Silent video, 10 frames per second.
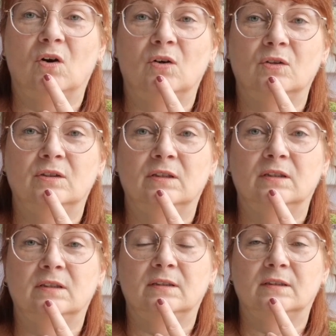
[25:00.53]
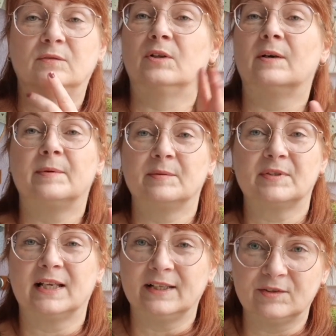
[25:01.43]
on, oh no, I won't
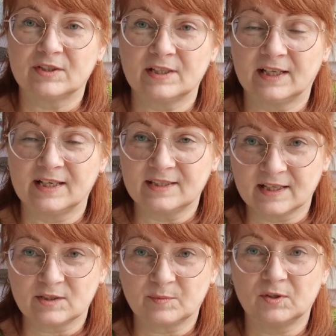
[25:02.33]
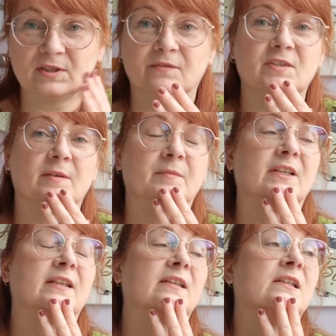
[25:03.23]
tell you just in case that spoils it for
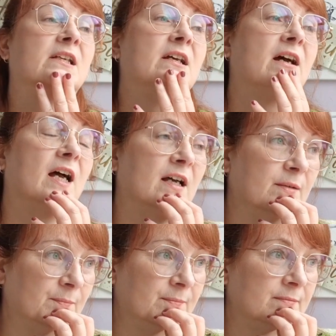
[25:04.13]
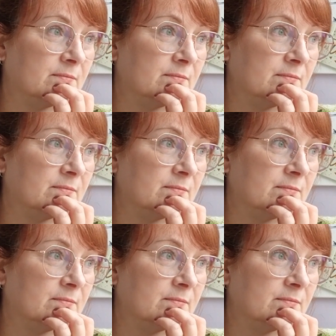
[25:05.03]
somebody. And